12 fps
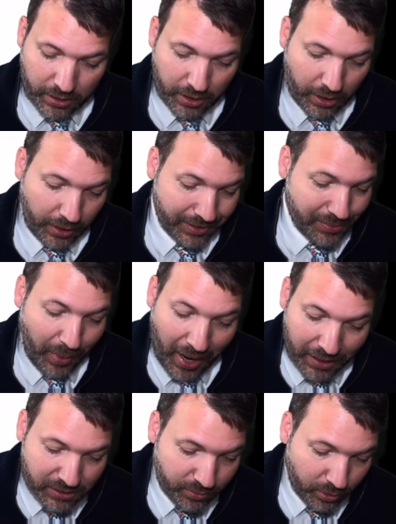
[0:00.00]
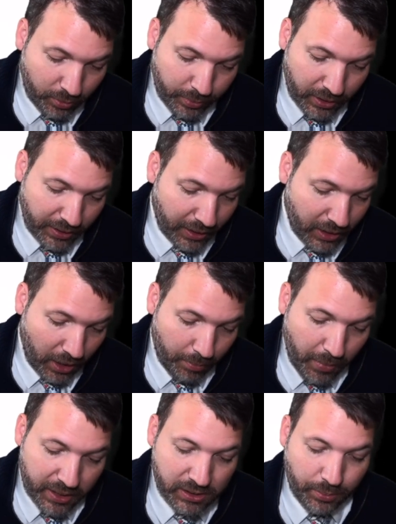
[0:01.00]
Uh, it's possible, but again, not a
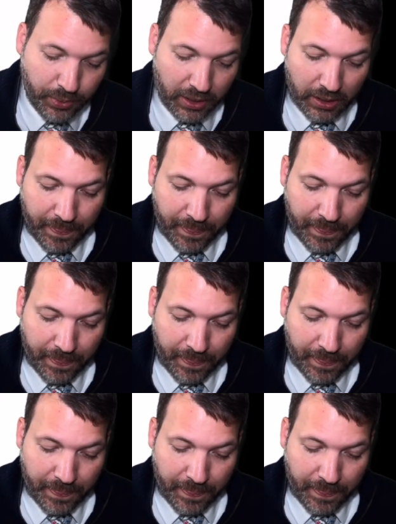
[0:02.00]
must be.